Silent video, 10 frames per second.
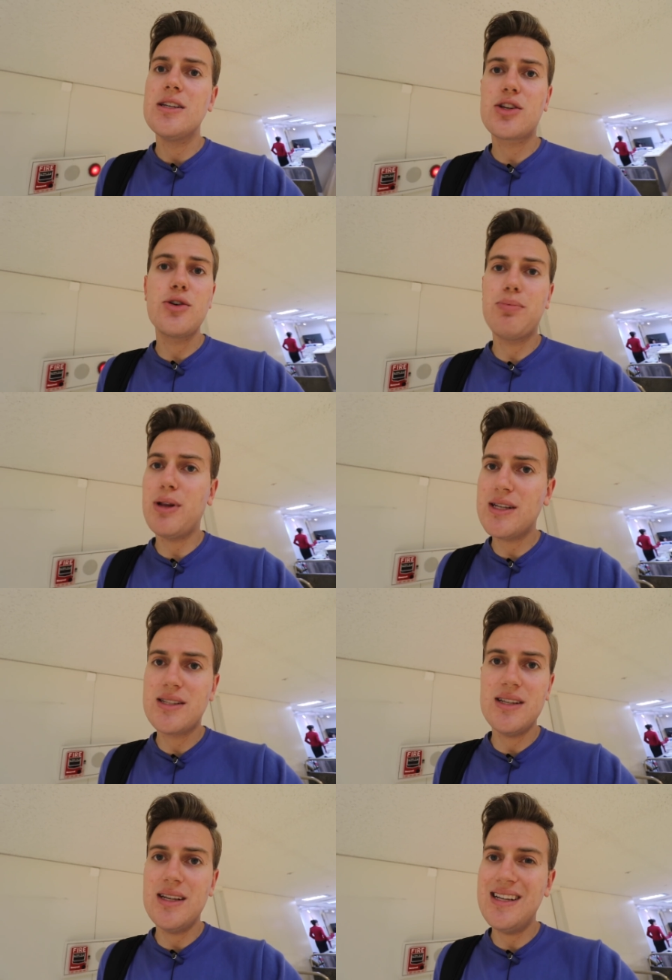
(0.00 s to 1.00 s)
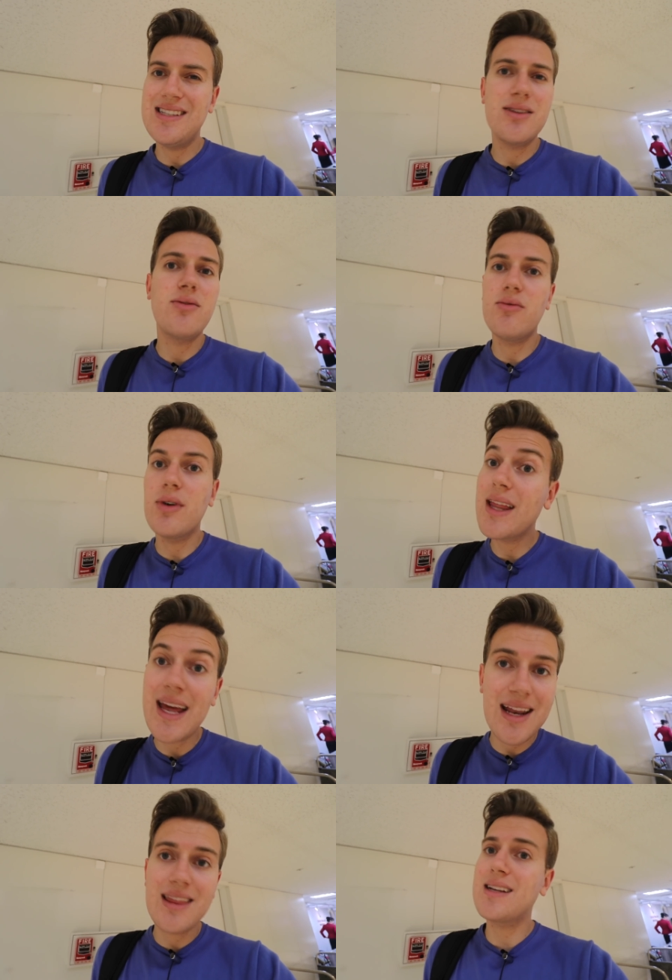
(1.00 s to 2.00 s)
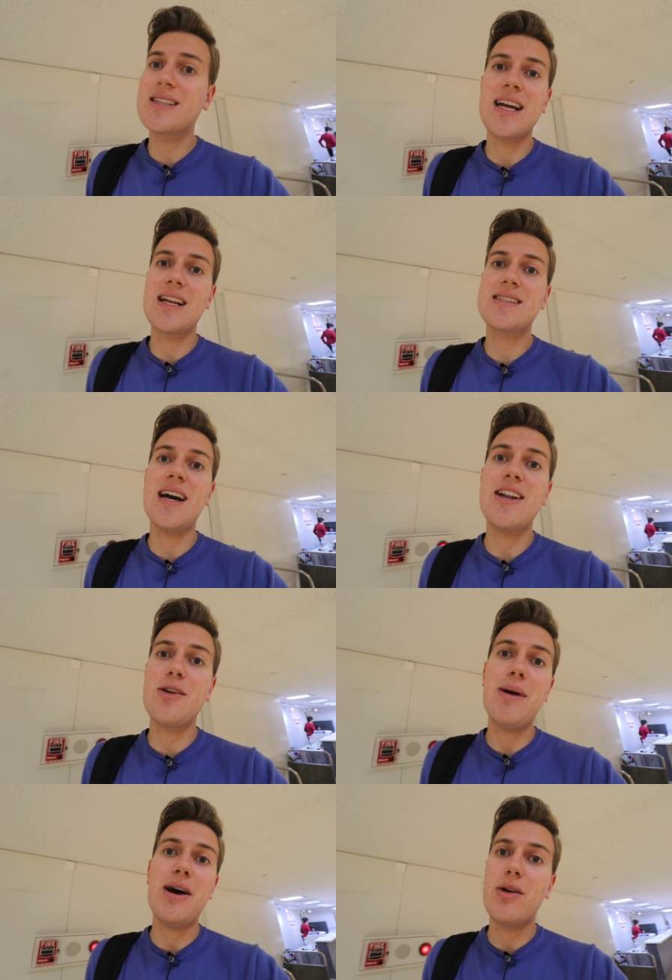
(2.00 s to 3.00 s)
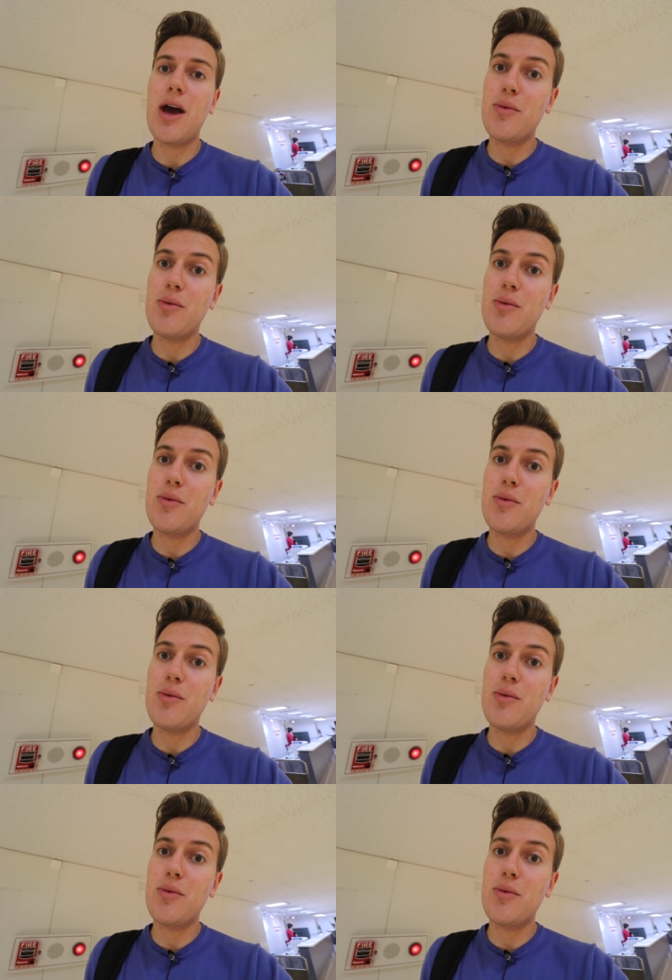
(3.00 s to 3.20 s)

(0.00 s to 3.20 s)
Scoot Plus isn't really anything to get excited about.